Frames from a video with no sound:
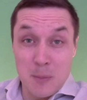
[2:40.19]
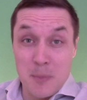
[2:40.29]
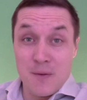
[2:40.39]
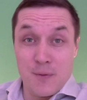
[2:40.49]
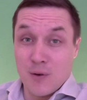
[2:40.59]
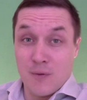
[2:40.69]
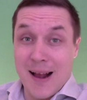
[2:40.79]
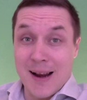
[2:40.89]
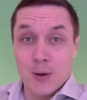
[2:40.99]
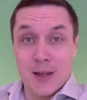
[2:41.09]
pay for the
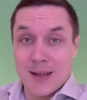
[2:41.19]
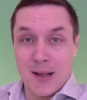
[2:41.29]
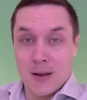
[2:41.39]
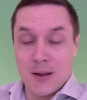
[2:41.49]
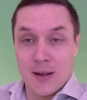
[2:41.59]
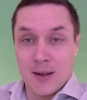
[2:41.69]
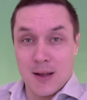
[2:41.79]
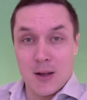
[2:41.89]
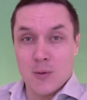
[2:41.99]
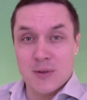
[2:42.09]
value that they, that they
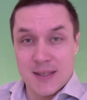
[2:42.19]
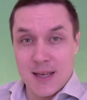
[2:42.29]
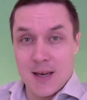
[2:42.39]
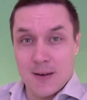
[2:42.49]
don't see.